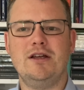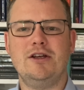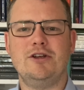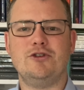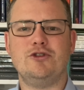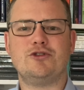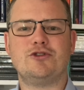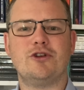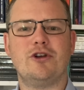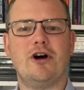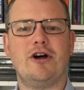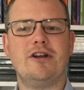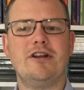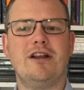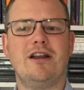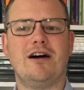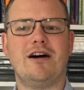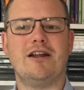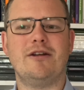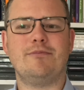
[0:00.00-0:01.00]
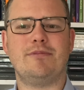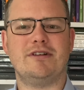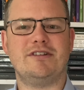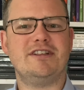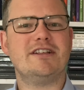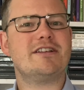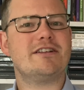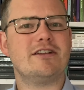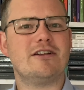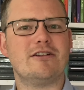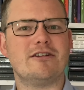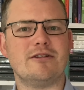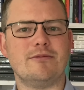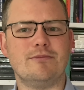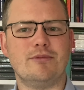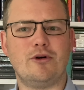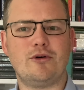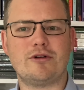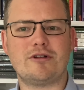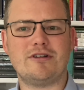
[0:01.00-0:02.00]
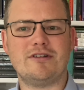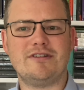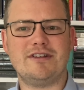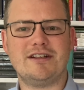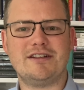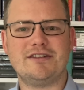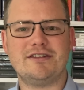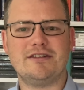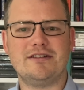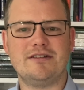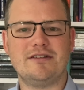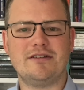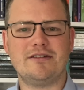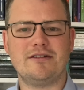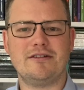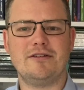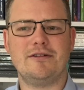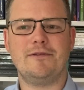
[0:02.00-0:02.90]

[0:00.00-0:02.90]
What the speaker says: You should underline particular important sections,